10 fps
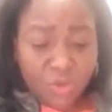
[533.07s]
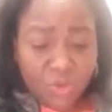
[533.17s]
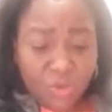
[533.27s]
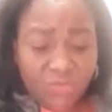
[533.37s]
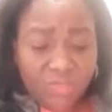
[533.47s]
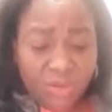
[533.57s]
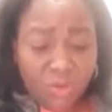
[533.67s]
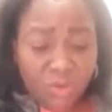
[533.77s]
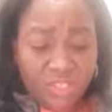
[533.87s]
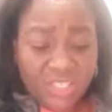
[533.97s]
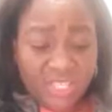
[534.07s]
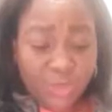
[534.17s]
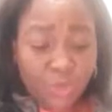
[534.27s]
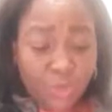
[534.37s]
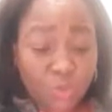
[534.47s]
of the Lord say
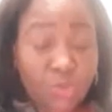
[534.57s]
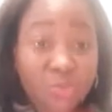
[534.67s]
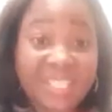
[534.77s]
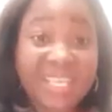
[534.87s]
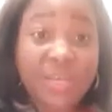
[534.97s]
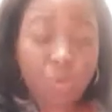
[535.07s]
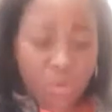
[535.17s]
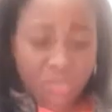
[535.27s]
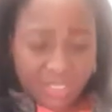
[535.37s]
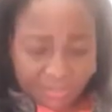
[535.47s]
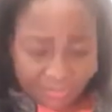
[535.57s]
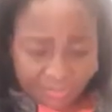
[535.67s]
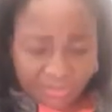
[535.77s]
so. Say what?